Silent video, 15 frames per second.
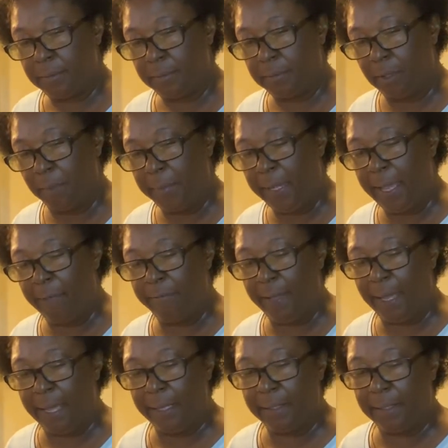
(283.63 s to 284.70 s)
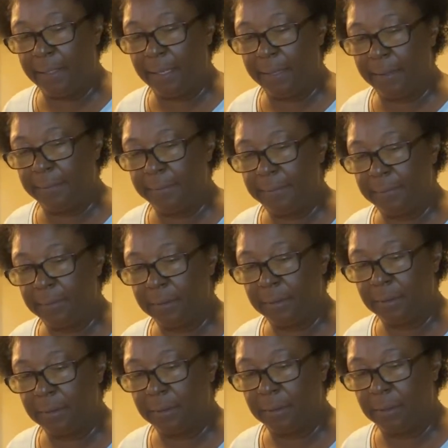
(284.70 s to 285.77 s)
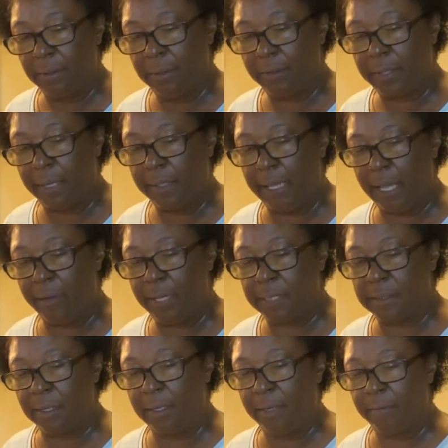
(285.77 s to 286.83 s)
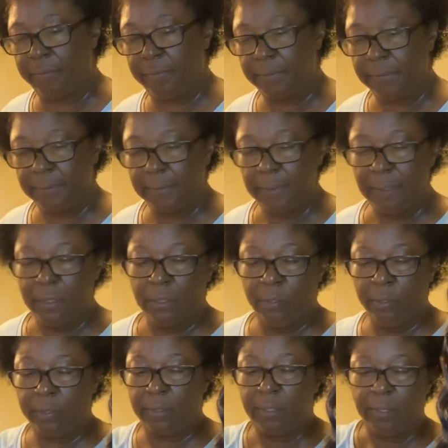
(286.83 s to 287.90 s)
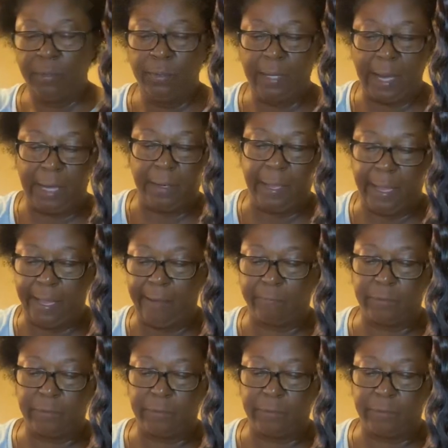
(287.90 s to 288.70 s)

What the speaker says: Don't be heavy-handed now. Okay, that's enough. You kind of have